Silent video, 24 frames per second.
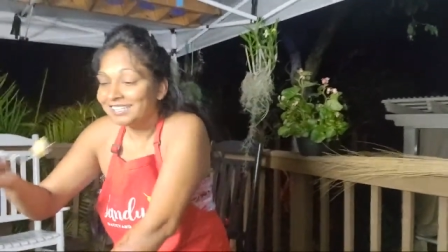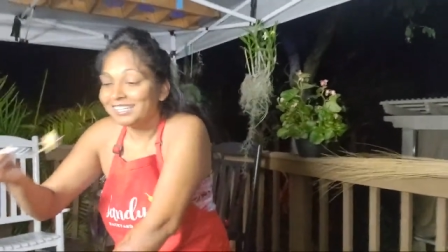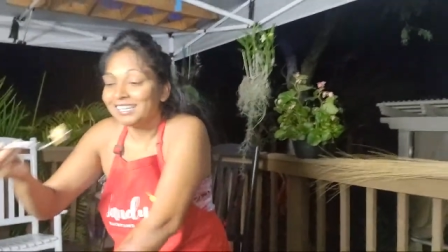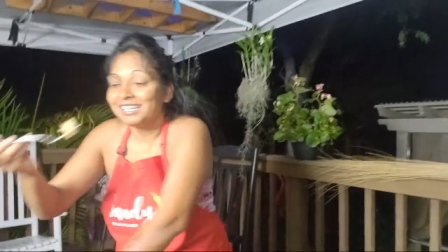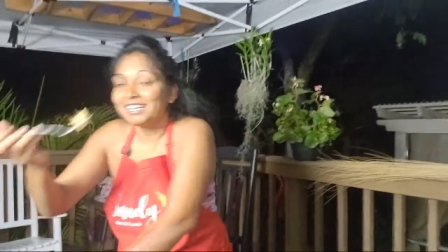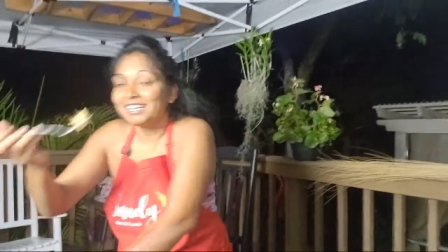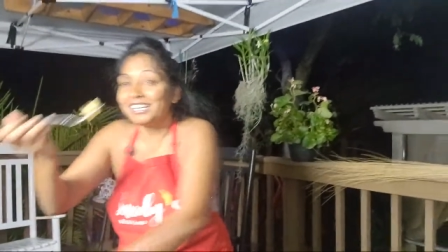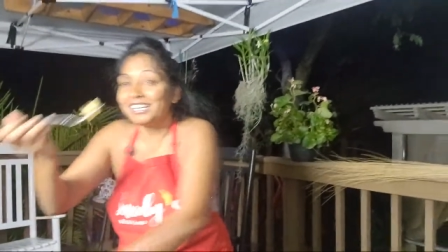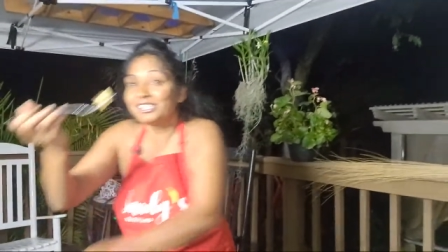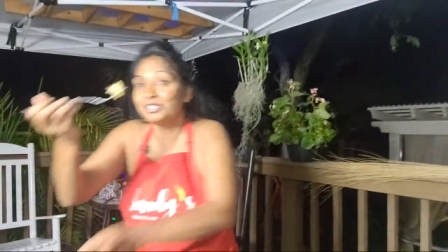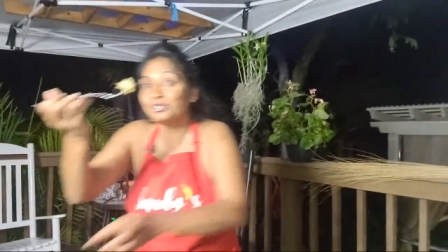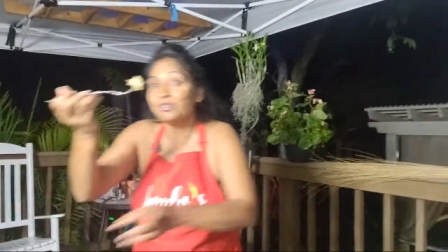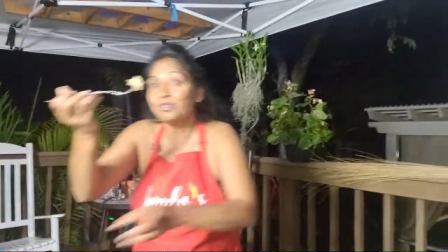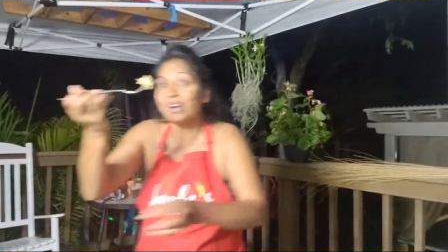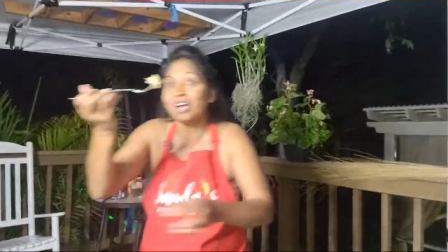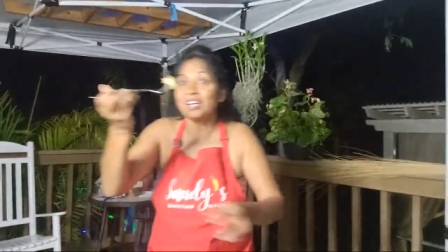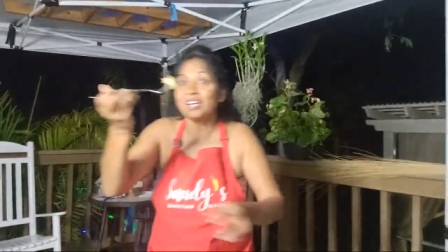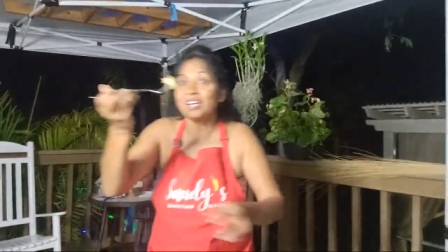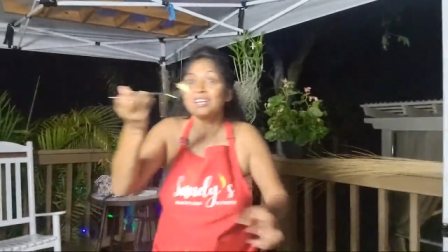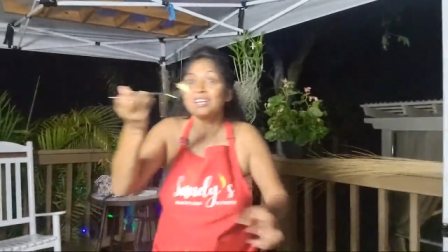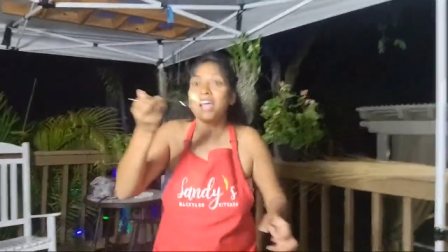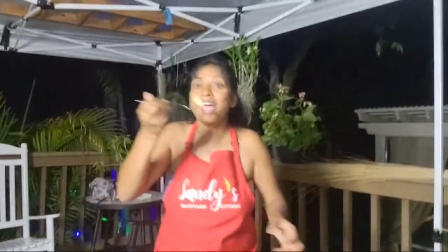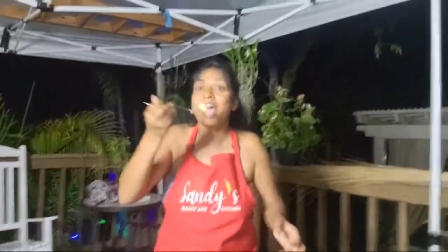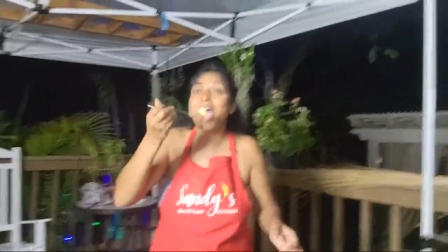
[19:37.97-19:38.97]
Let's try it.
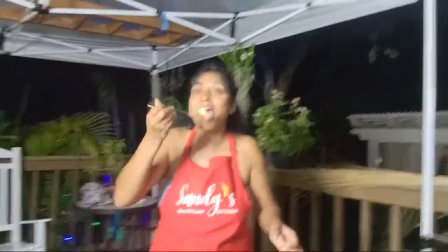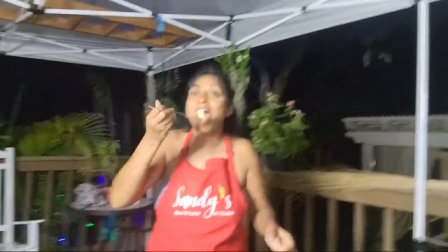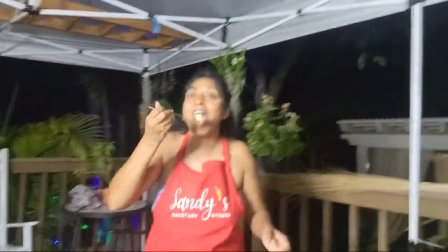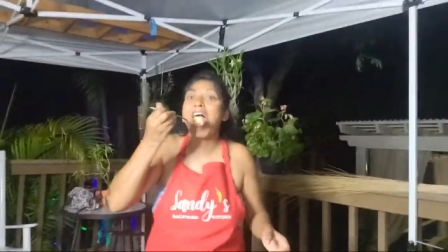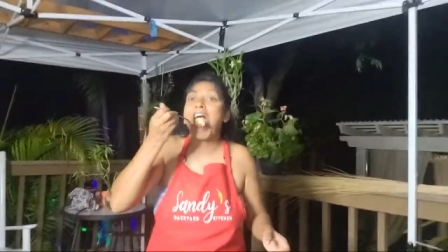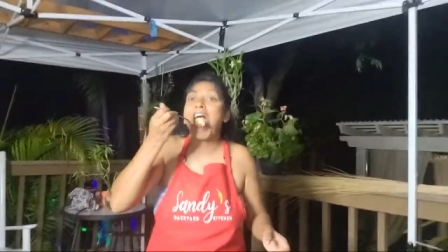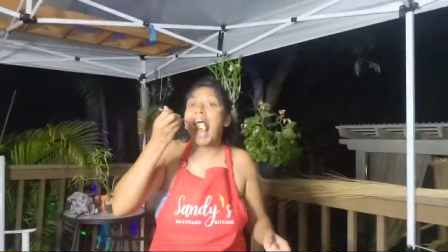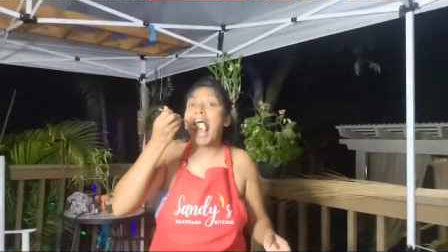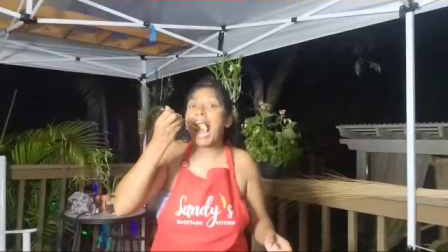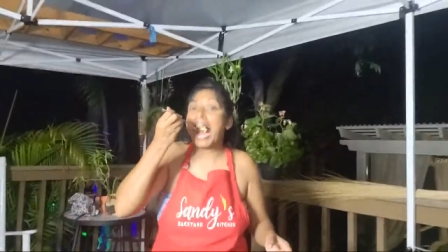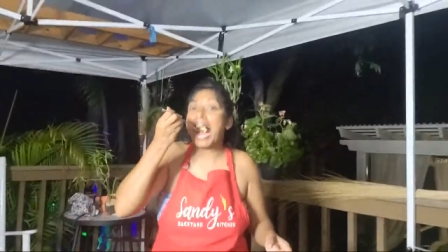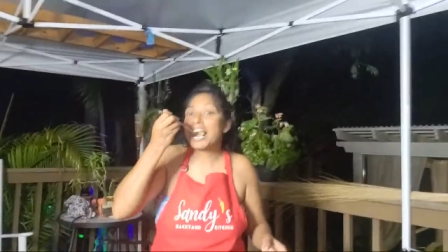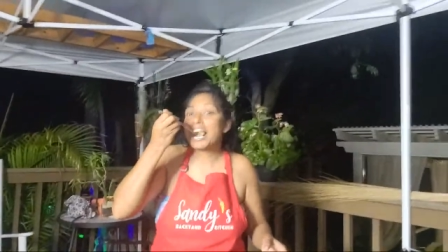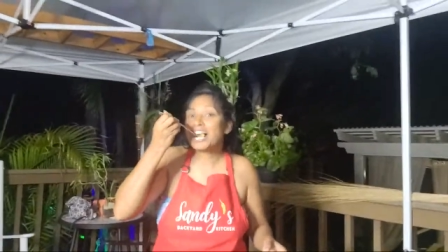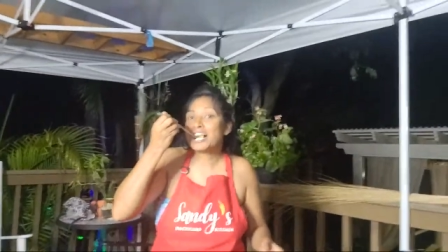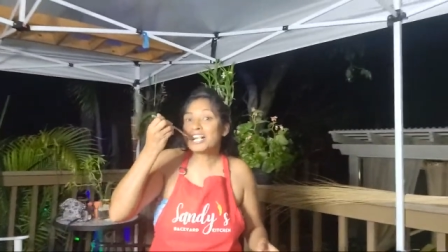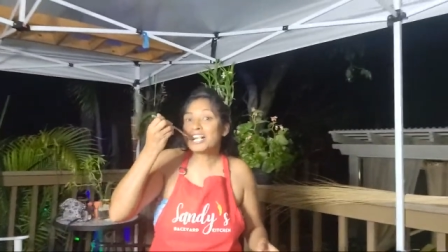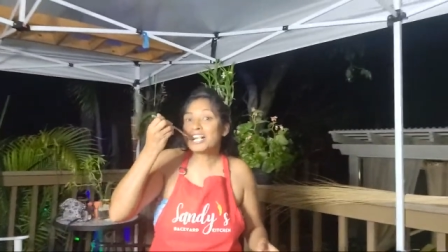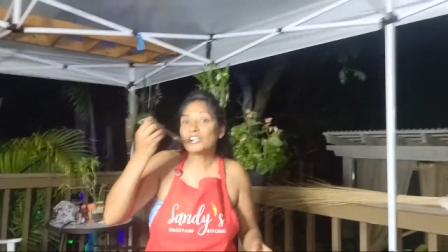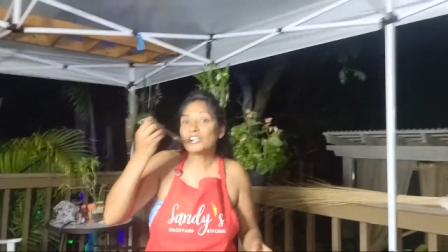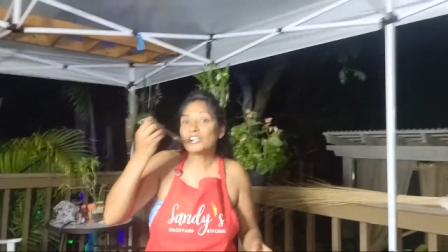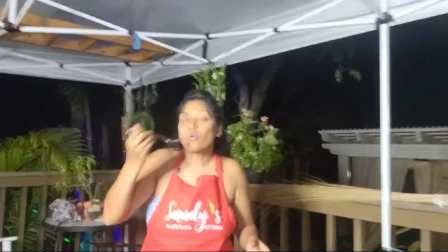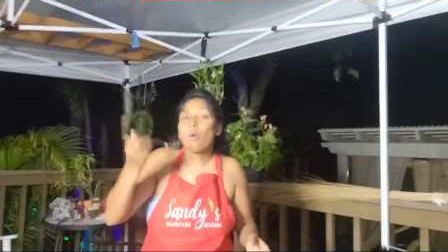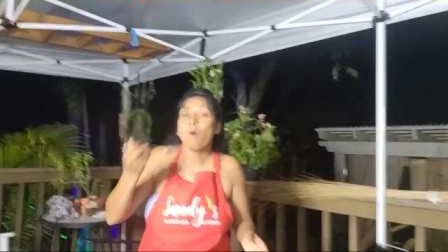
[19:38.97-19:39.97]

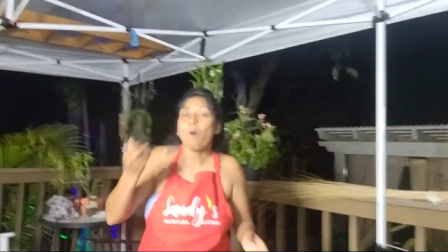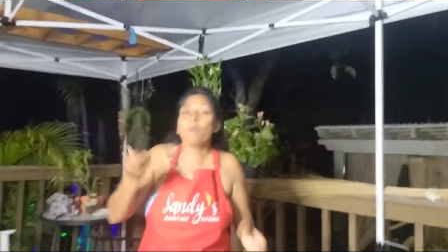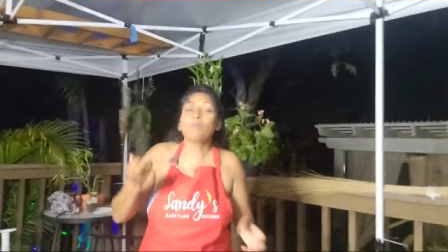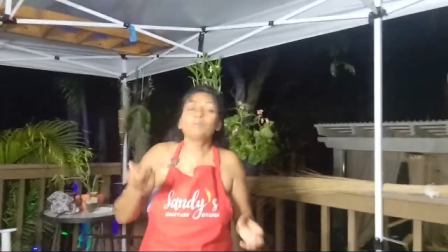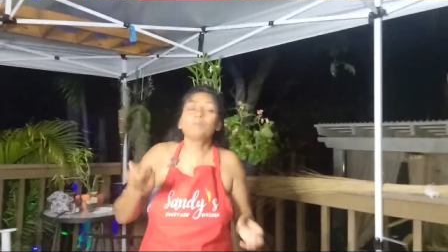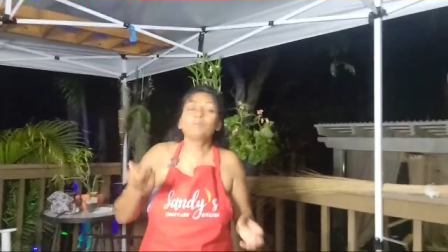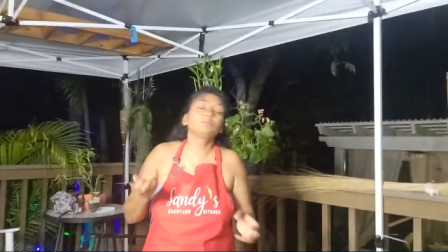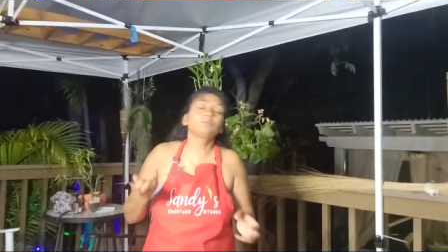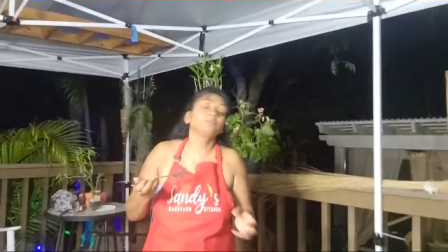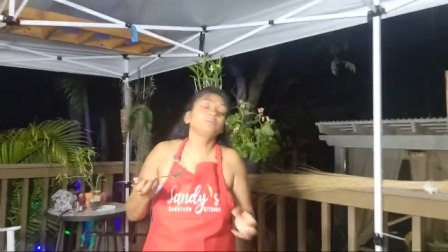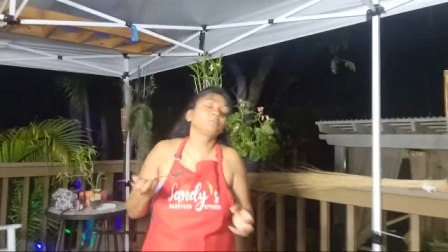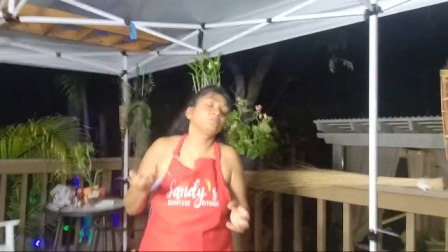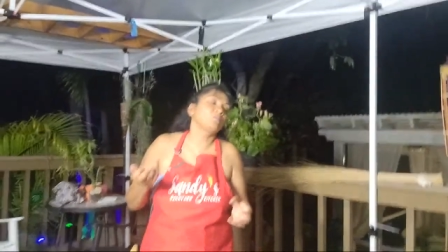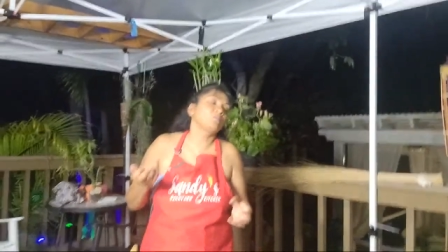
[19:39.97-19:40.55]
Mm.